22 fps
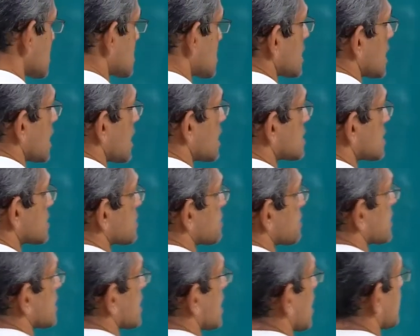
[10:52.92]
the answer
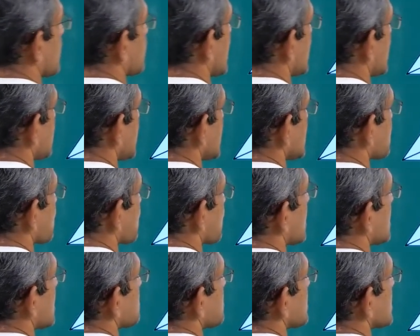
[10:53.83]
we have? That means
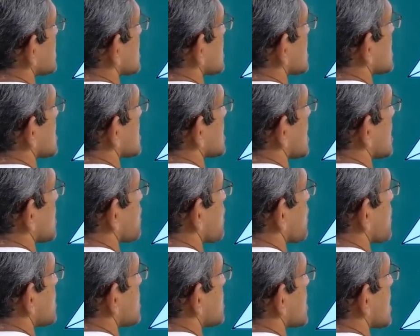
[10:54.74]
one piece at a time.
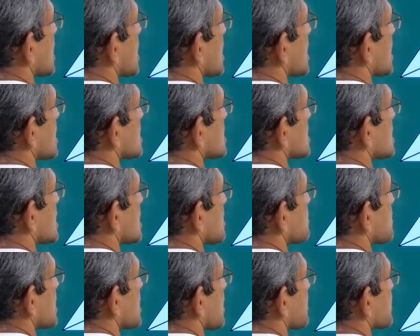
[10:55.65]
One triangle at a time,
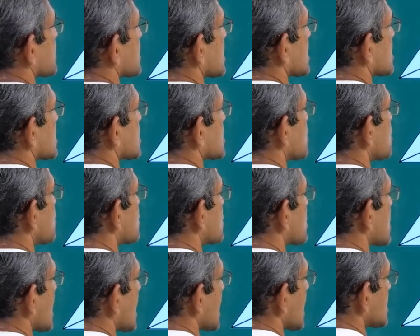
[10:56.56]
we have 6. 2
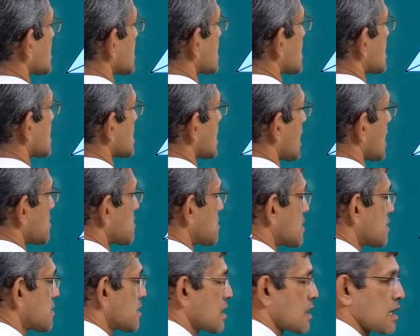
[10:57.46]
triangles at a
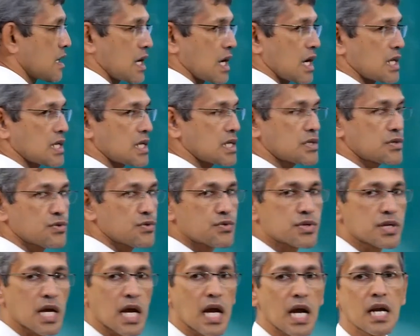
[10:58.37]
time. Any 2
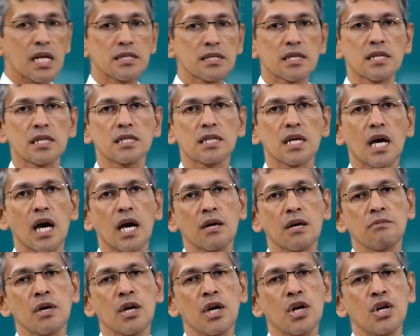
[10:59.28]
triangles at a
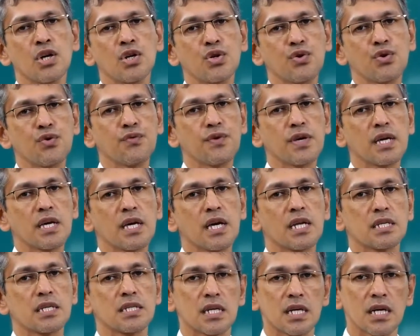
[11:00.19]
time, do we
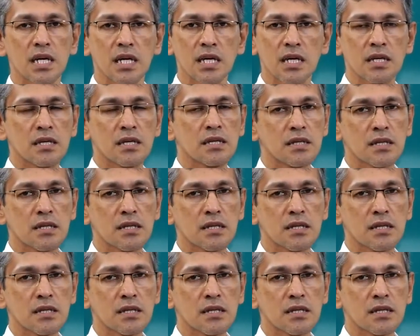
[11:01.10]
get a